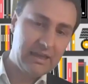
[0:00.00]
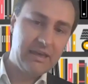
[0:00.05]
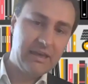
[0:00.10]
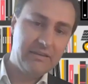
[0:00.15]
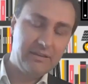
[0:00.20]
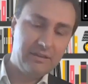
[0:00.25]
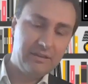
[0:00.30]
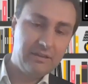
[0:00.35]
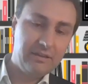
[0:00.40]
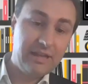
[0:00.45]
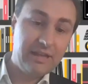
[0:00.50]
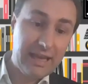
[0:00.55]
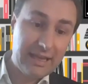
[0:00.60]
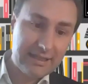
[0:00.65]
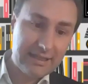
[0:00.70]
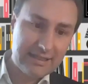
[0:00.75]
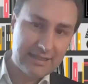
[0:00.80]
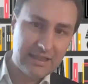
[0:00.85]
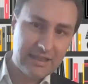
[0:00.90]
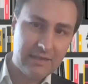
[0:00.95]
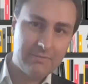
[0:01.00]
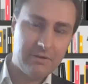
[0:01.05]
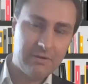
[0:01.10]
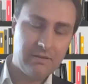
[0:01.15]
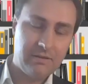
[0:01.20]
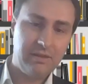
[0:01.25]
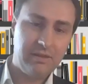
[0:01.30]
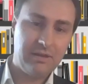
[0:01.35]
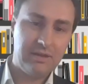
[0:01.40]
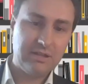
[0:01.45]
And then the next step, I
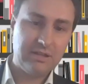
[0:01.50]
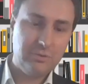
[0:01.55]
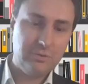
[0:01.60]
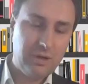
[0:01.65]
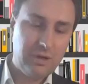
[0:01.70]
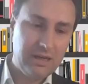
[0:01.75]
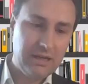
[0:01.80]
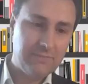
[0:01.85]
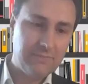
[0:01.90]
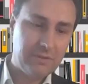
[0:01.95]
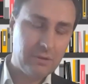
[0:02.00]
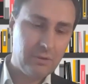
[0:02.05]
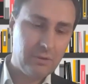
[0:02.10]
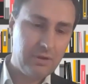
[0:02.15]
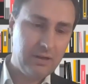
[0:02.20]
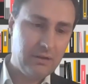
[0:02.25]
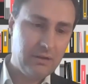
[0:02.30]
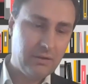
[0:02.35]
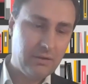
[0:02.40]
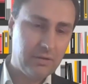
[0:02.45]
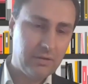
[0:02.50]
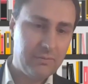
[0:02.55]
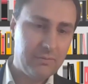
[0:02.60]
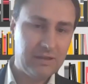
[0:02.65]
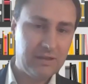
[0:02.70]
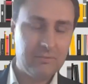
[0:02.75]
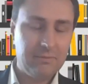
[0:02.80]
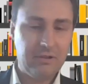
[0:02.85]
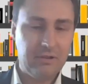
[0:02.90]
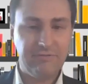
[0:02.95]
think it's really, really
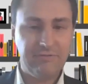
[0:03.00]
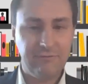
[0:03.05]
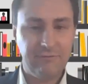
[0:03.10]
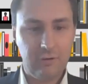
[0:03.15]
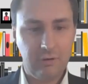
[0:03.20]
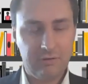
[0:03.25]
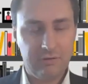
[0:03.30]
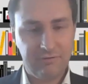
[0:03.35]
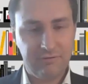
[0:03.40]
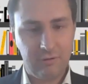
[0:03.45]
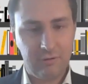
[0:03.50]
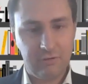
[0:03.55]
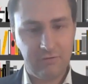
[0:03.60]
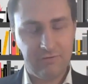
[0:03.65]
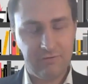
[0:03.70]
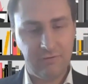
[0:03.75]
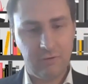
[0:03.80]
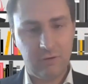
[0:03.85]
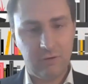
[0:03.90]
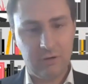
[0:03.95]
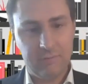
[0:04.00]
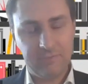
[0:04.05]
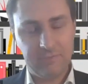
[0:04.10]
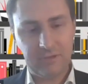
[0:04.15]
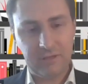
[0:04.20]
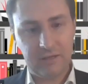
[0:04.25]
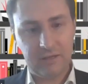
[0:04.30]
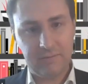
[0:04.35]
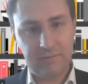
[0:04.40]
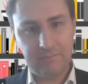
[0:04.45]
recommendable for
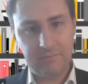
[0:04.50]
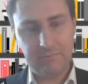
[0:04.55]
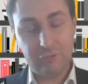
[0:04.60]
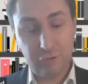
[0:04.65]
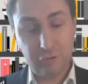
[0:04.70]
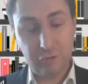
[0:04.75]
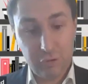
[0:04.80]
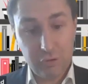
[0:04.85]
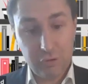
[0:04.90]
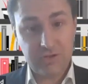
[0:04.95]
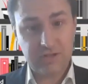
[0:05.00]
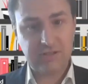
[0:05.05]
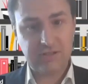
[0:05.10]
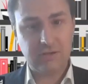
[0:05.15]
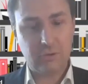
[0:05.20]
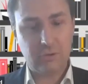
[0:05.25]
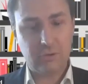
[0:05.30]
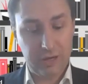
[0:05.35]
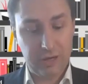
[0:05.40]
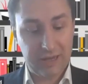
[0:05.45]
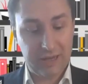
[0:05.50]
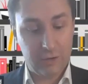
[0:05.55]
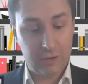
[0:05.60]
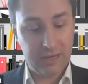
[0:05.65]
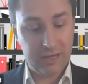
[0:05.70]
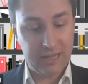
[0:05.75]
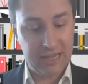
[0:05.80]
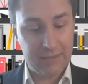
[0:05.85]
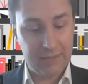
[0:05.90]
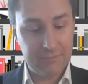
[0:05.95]
producers or
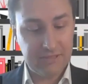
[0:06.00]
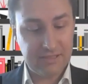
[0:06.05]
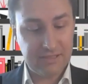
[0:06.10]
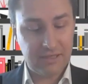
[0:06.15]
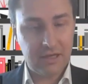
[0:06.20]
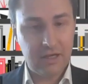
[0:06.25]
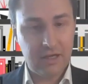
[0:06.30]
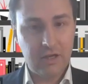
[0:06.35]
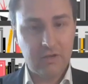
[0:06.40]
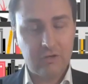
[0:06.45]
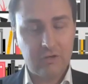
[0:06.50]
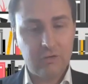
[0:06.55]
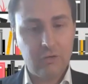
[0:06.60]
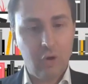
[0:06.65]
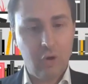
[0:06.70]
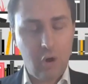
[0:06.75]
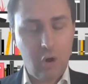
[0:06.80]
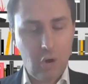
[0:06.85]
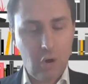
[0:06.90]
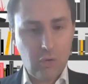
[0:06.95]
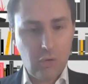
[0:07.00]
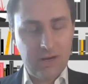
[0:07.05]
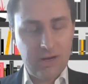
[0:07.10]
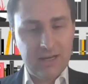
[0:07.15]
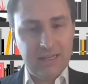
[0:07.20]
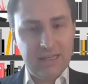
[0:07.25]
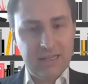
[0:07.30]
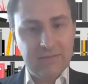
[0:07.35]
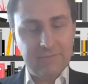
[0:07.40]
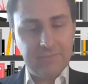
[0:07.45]
OEMs to
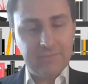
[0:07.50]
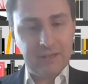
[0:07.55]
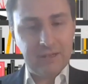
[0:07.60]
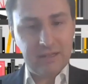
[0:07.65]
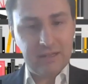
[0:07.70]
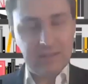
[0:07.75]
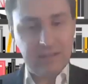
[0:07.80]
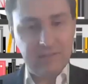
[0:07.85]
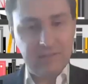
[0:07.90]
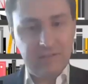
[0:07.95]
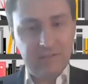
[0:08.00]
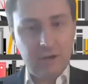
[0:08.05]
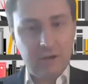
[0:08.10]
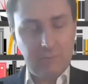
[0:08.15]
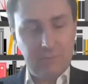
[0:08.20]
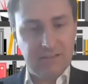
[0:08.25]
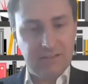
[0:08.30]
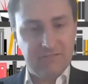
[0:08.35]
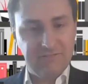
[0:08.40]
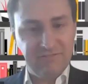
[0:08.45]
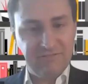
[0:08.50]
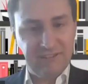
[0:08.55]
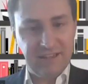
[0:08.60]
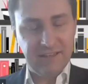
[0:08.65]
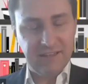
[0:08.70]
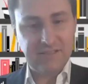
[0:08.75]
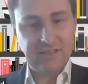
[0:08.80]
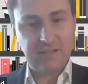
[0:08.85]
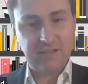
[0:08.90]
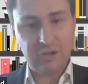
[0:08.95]
already in the development
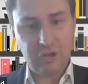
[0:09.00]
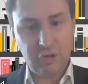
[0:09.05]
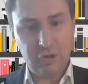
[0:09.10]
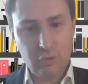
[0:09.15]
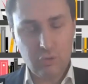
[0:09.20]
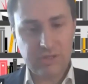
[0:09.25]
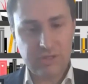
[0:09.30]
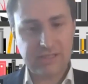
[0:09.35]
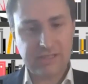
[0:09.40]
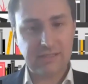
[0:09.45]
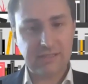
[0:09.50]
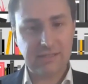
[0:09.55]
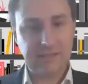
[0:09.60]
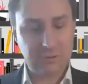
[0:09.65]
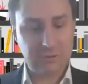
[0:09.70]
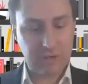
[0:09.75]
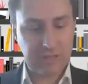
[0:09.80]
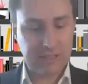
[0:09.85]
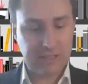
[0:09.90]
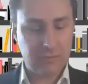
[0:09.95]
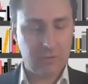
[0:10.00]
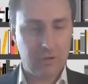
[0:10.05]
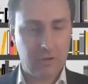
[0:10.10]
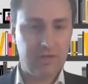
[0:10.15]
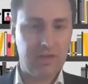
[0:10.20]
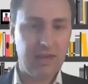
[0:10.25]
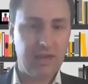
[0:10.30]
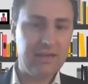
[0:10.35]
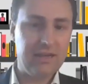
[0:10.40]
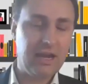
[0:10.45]
phase use
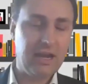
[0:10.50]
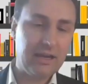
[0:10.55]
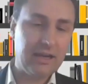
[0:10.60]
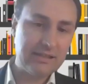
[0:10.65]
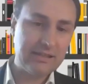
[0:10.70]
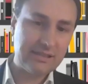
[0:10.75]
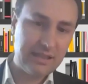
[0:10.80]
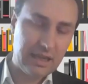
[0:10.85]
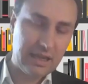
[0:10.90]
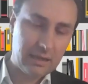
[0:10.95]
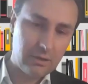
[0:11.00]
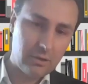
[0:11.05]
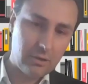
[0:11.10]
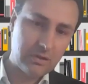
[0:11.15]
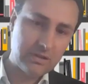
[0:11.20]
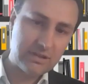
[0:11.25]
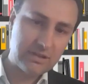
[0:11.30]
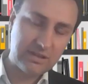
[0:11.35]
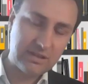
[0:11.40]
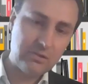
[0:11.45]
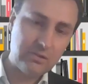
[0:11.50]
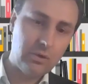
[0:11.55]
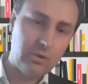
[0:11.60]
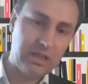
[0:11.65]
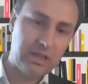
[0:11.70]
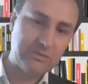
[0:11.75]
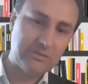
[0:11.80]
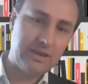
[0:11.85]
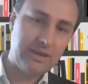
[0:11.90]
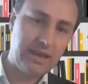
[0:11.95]
trustworthy AI standards as soon
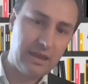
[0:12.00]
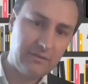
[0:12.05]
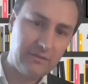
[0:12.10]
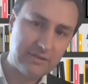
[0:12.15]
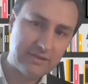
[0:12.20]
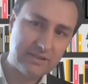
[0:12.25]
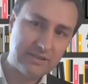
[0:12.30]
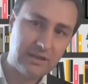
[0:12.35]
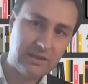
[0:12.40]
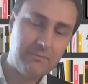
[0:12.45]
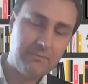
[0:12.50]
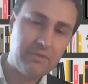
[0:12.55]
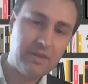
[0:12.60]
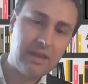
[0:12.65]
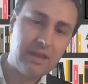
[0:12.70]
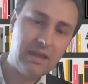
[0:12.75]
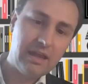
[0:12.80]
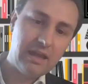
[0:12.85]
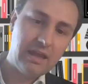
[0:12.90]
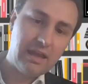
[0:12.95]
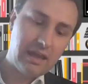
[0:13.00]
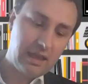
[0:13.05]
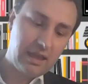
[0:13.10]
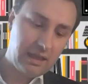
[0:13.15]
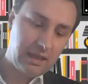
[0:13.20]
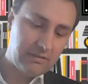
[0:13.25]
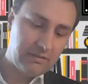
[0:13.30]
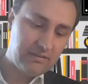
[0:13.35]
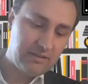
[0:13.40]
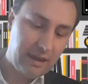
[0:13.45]
as we have some,
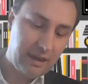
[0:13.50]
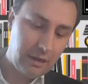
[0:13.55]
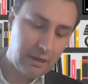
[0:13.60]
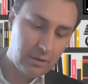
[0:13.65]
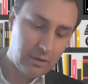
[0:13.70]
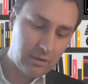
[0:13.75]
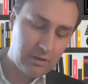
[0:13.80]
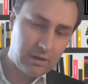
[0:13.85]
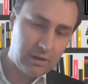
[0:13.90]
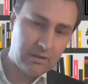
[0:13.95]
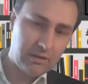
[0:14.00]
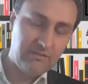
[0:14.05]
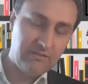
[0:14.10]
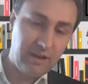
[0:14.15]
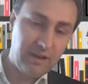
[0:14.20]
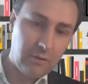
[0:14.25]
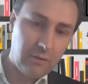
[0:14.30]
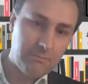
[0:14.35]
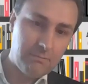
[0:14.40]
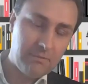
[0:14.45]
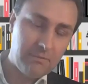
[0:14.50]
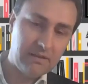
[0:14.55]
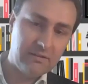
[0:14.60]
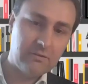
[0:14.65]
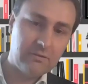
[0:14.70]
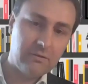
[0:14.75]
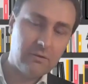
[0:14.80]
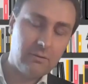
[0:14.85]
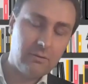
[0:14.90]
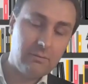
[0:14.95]
and tailor their
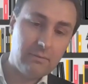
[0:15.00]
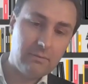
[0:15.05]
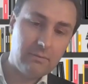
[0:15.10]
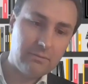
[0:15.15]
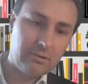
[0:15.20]
development, or